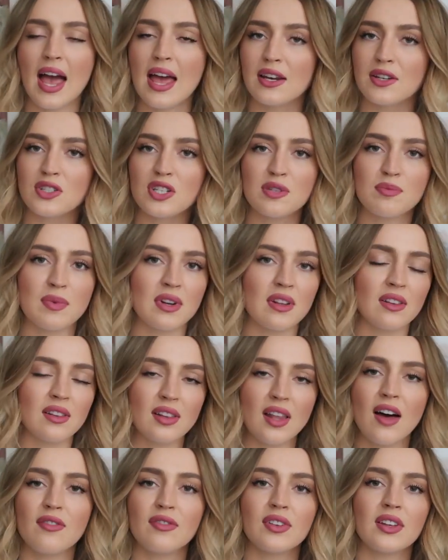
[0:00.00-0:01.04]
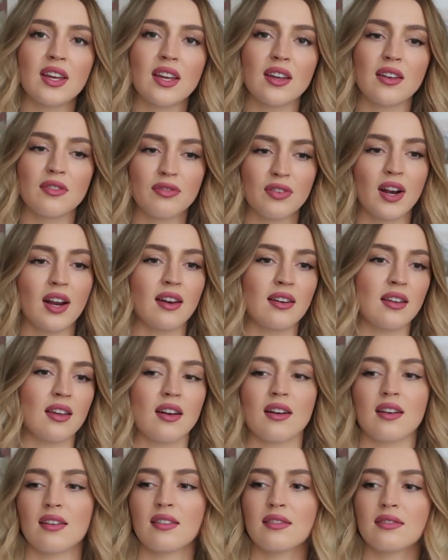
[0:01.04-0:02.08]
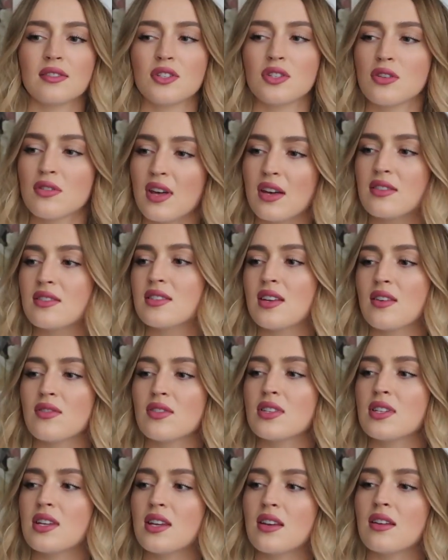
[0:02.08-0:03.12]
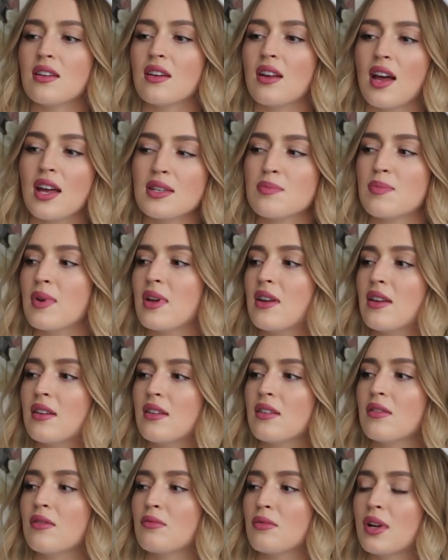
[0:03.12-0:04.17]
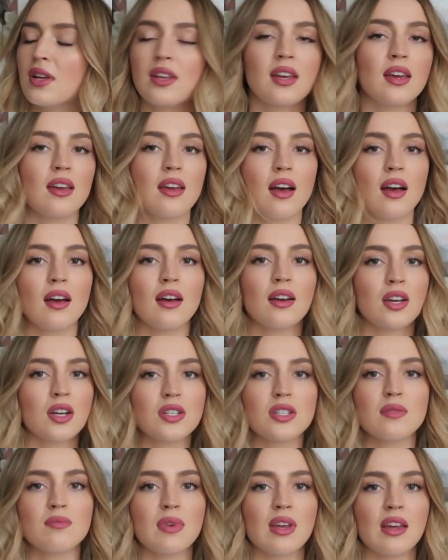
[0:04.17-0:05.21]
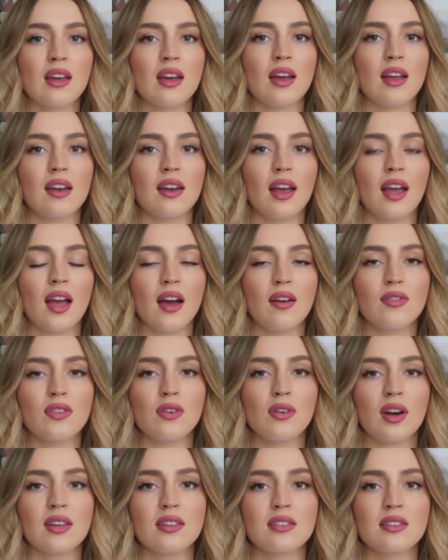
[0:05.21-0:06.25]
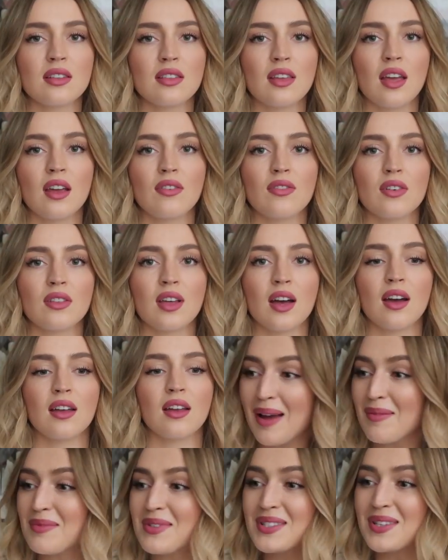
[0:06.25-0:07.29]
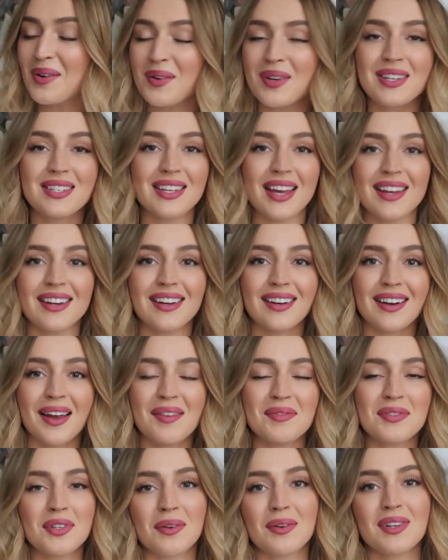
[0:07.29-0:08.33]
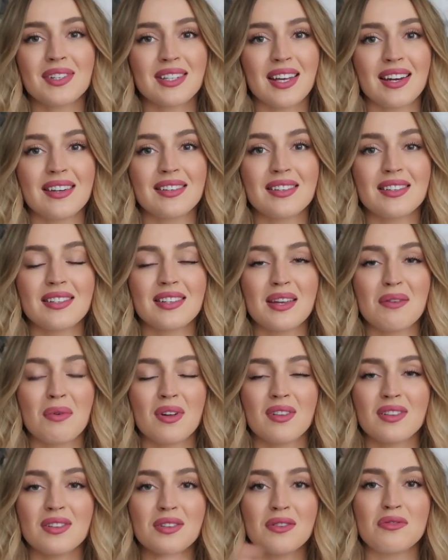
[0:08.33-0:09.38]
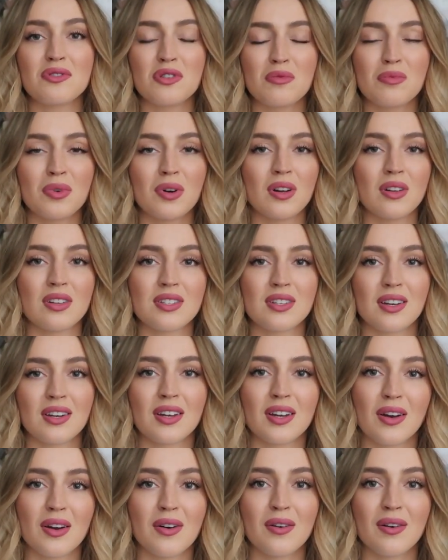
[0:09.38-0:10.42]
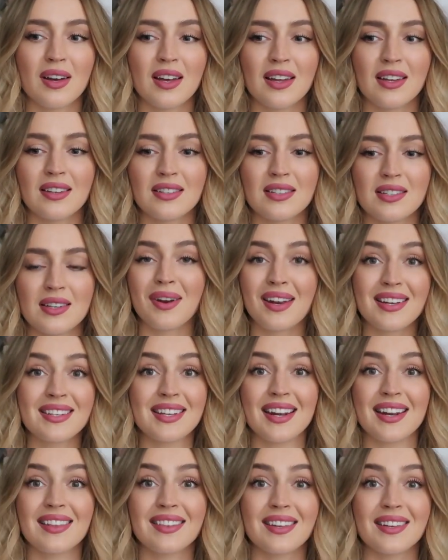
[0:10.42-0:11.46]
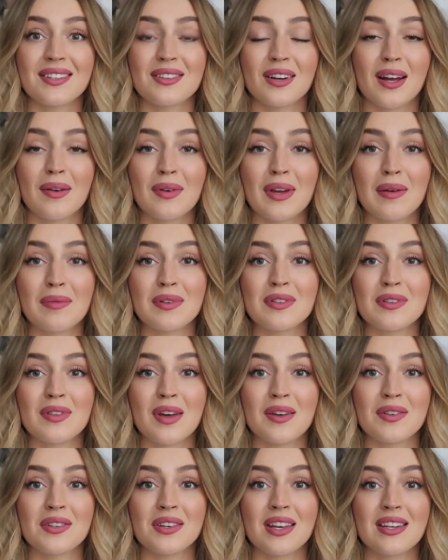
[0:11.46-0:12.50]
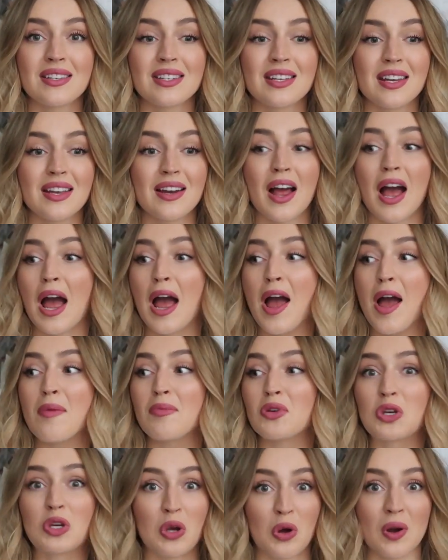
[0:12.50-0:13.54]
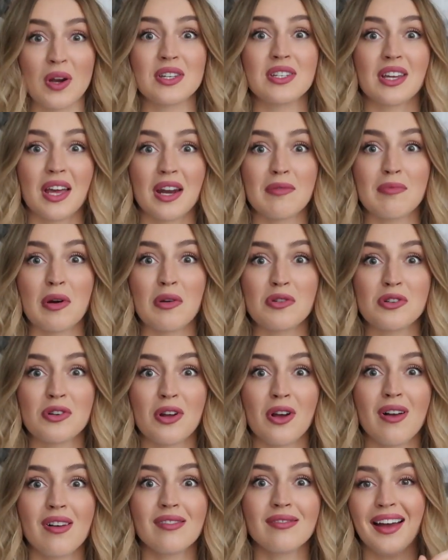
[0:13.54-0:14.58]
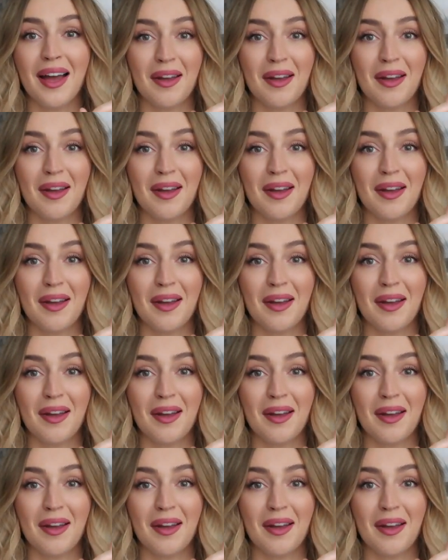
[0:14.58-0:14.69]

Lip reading: And it's just been a lovely friggin' year. 2017 has been really good to me, and I have you guys to thank for that. I'm so excited. I'm so excited to see where this YouTube world is gonna go and what exciting things are coming up in 2018. I'm going to get emotional.